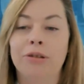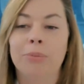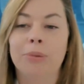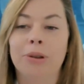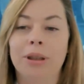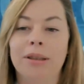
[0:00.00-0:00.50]
to
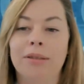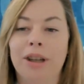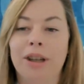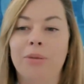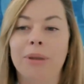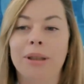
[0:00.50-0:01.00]
marine
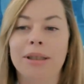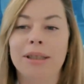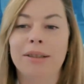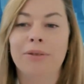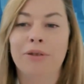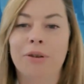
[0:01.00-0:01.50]

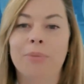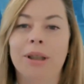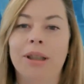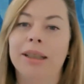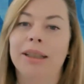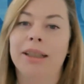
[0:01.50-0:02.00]
environments from
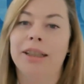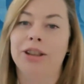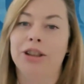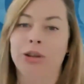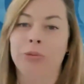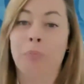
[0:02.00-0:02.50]
early
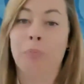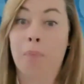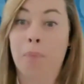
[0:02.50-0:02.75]
age?